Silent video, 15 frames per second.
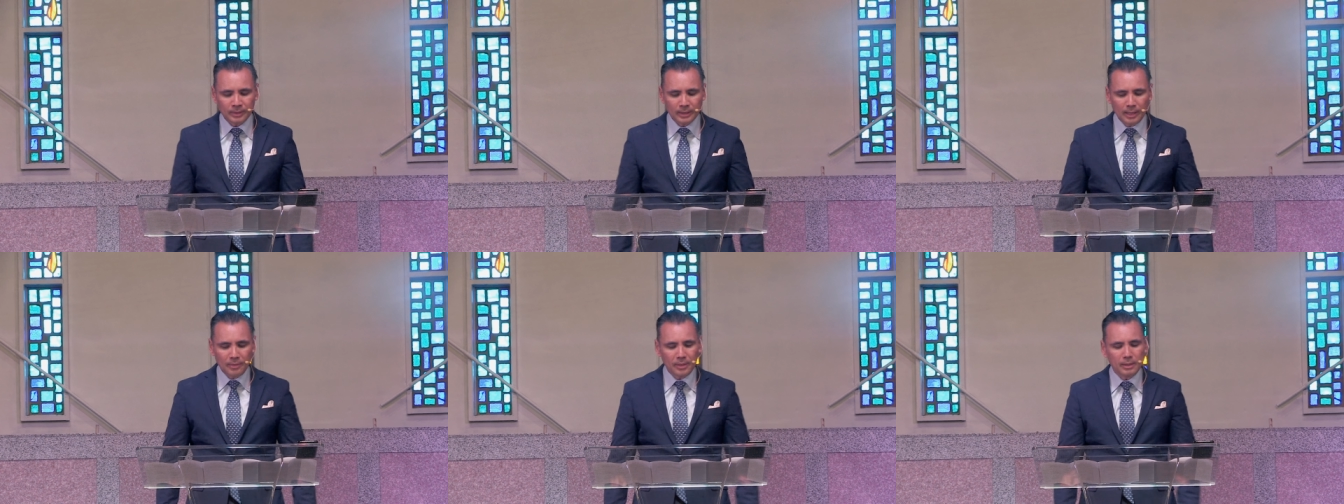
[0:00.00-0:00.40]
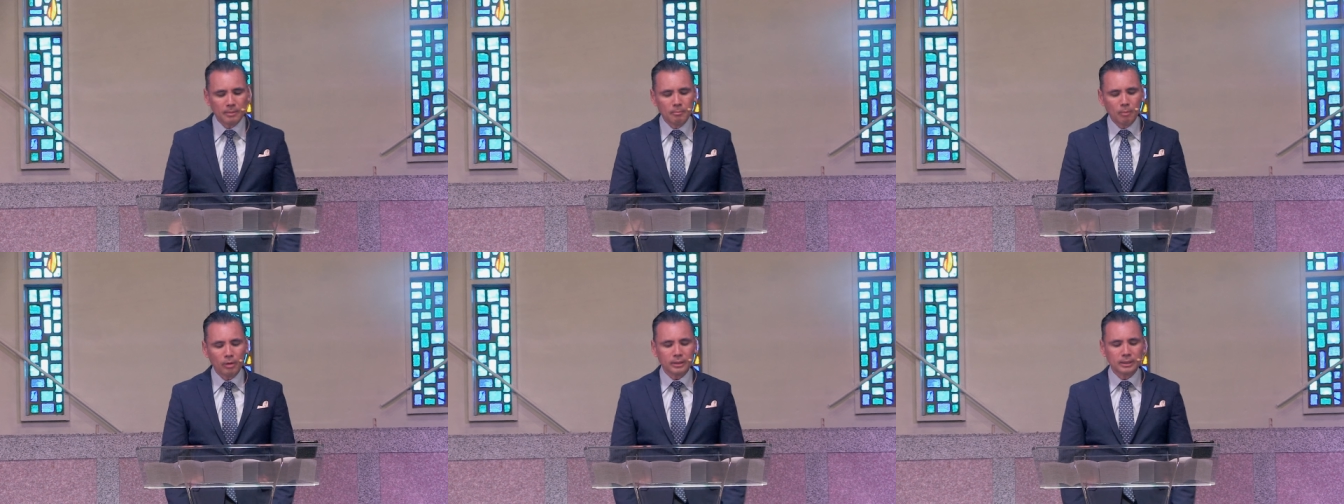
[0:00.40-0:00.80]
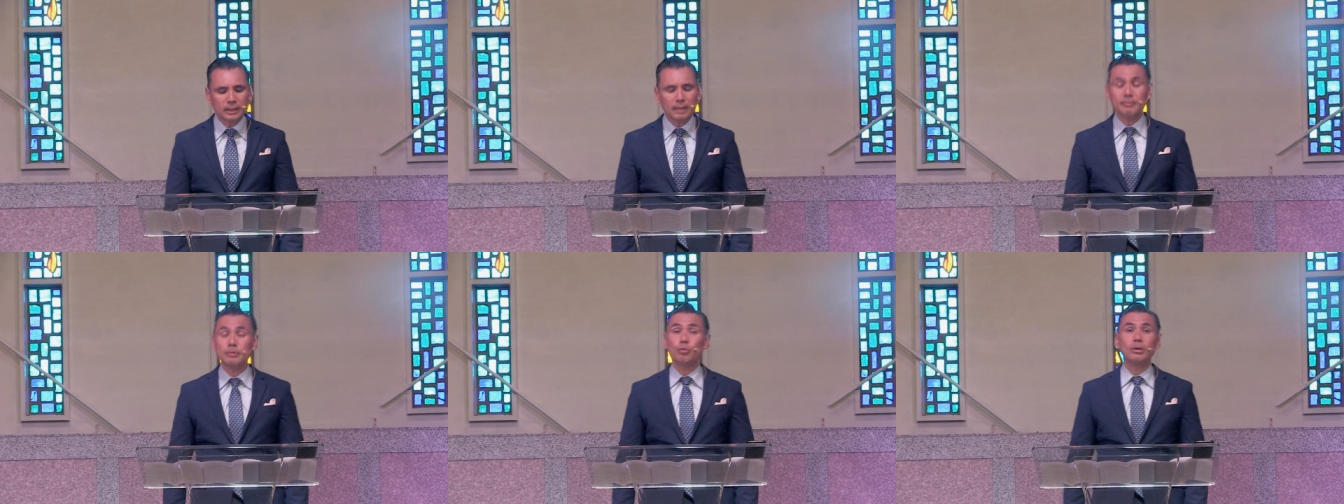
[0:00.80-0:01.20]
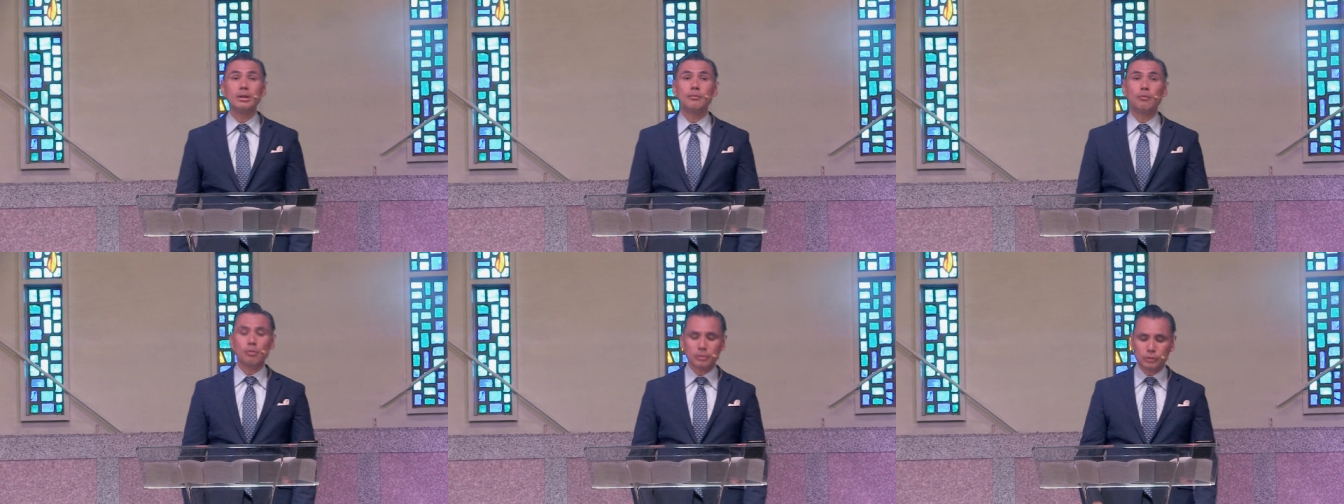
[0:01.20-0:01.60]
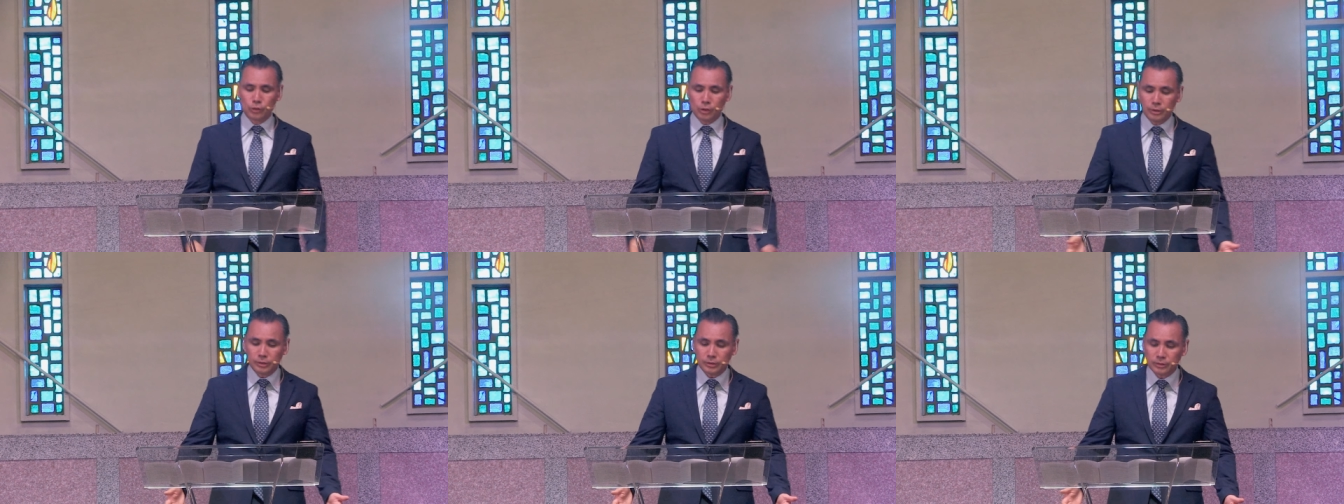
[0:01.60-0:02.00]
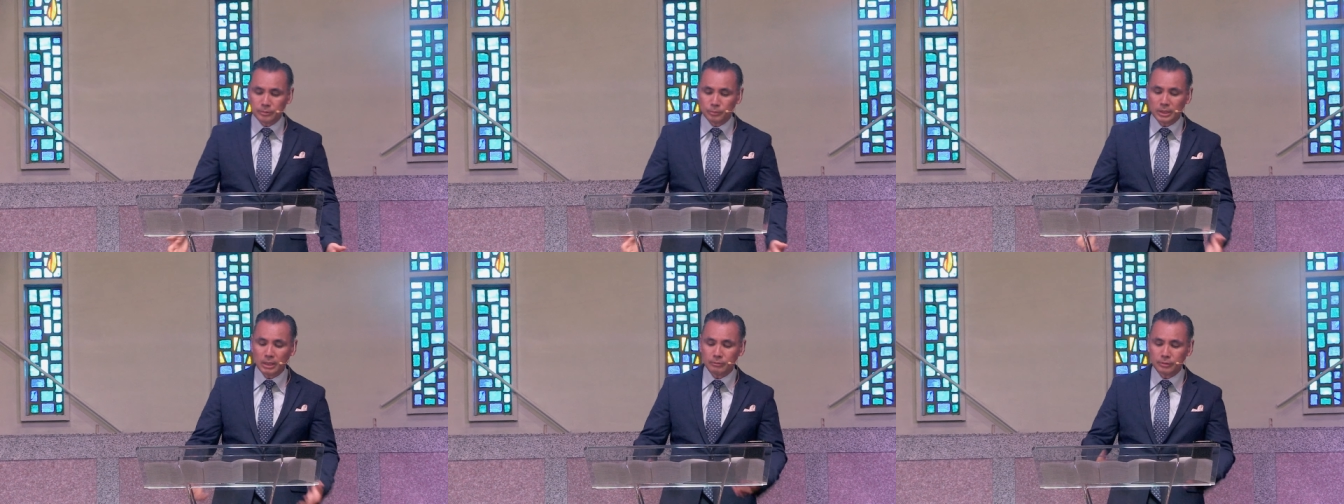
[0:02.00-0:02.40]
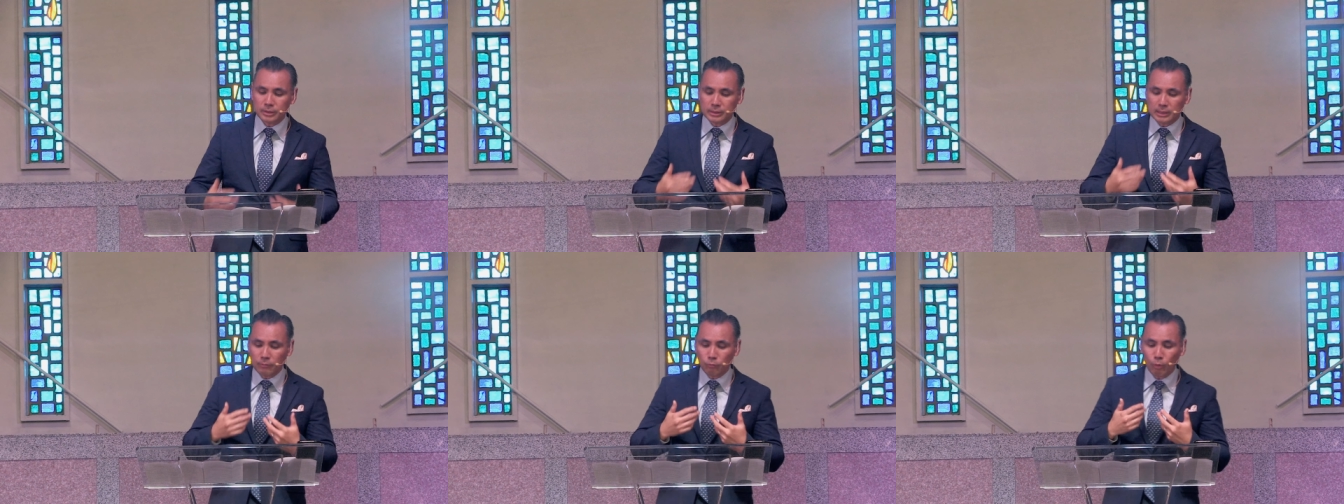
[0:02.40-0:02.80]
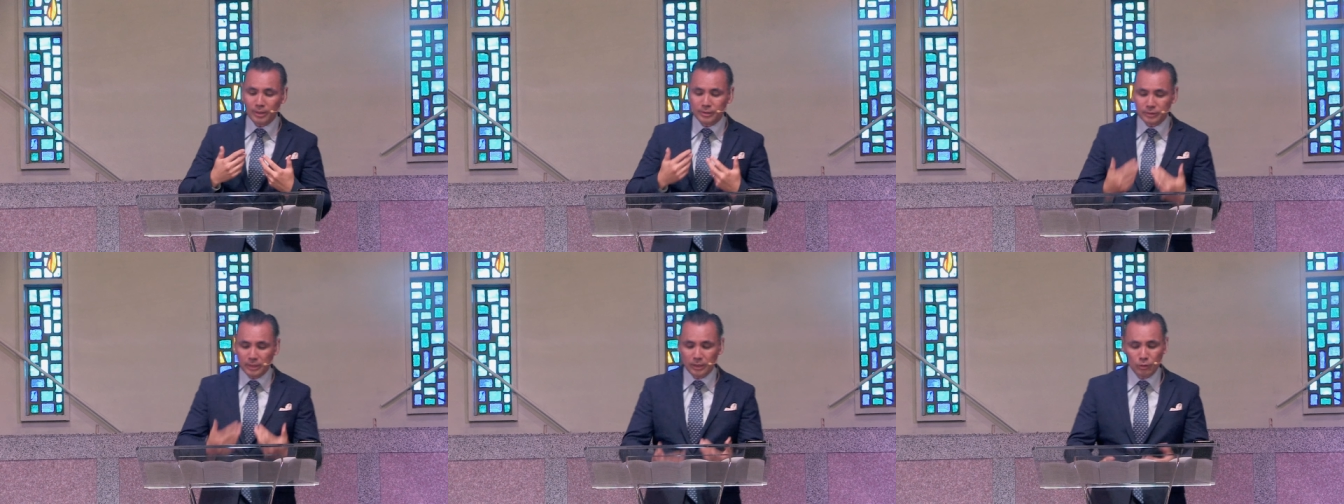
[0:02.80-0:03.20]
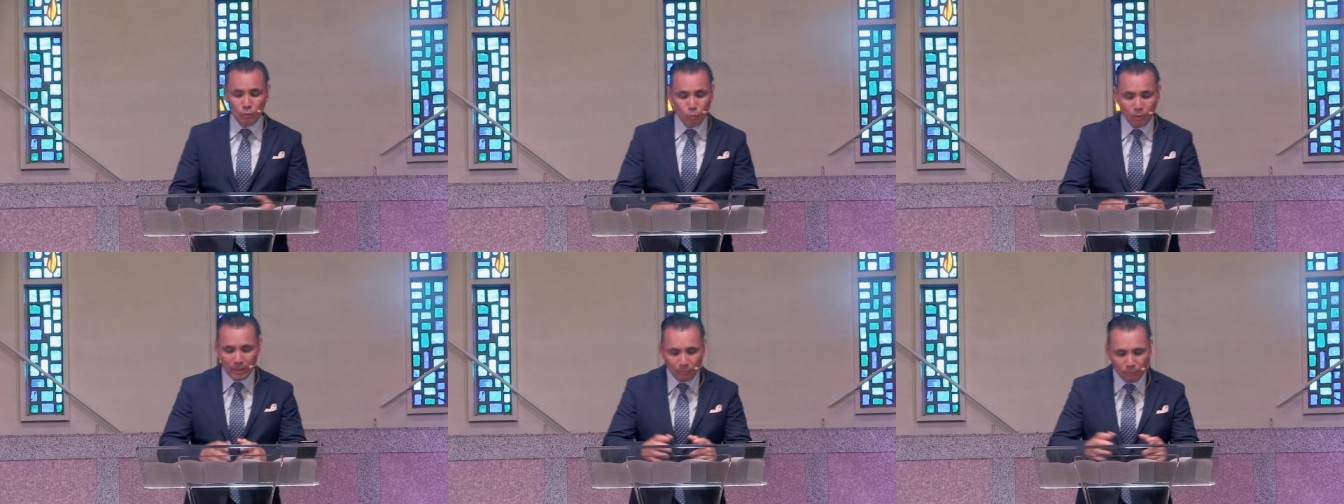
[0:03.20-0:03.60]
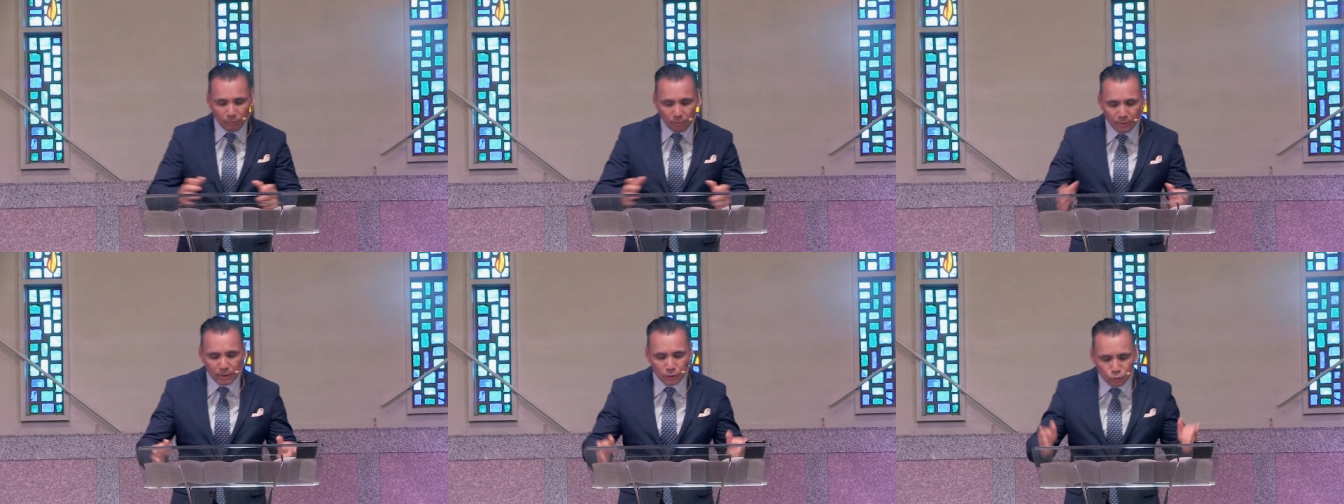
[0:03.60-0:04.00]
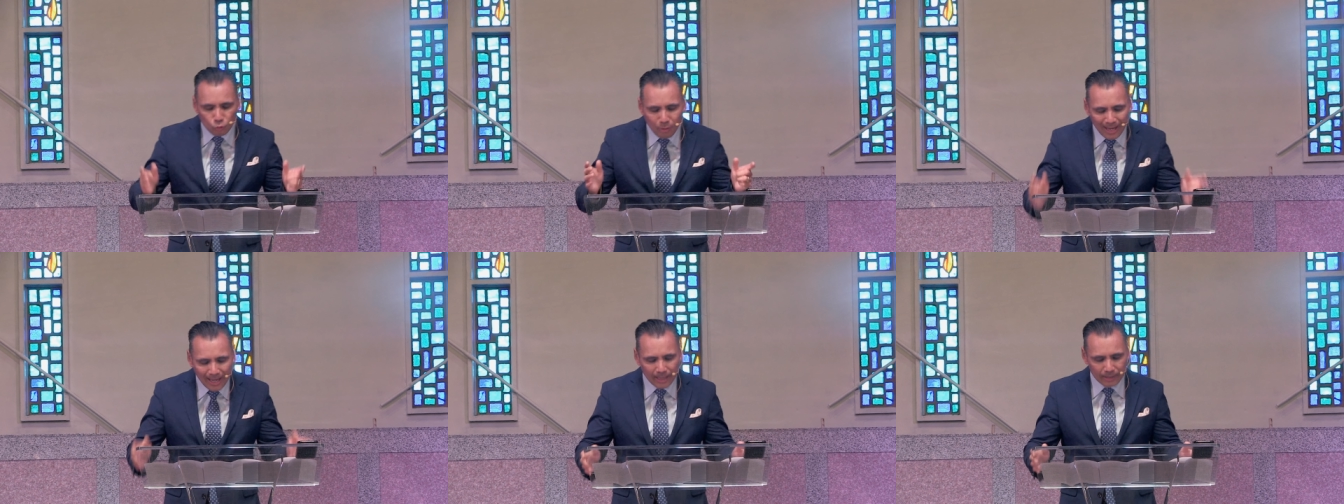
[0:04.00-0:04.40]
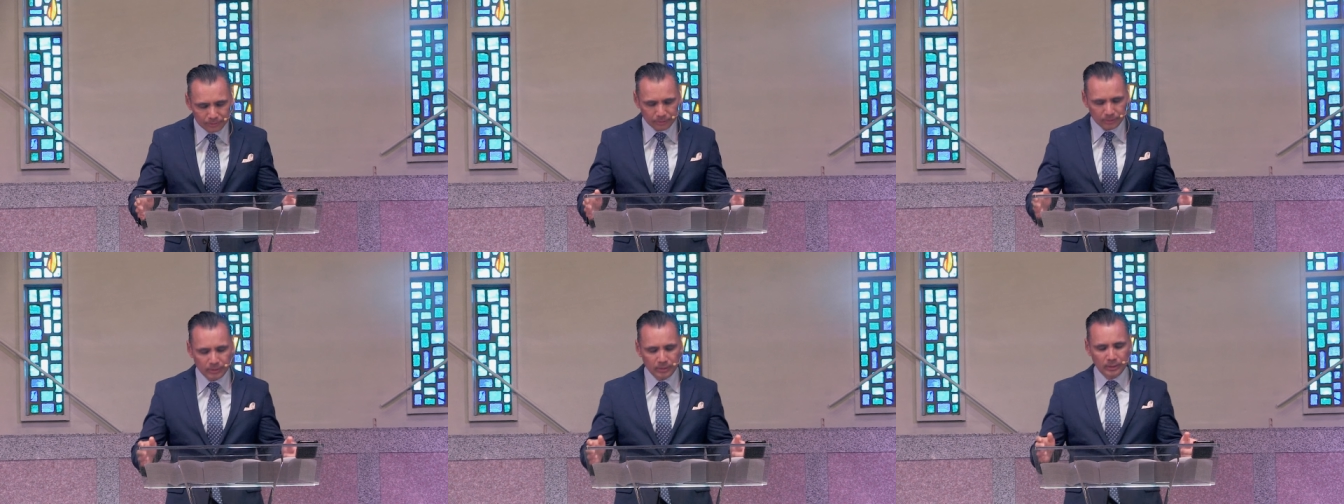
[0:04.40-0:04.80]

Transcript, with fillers: And then in Mark 11 24, Jesus himself says, Therefore I say to you, whatever things you ask,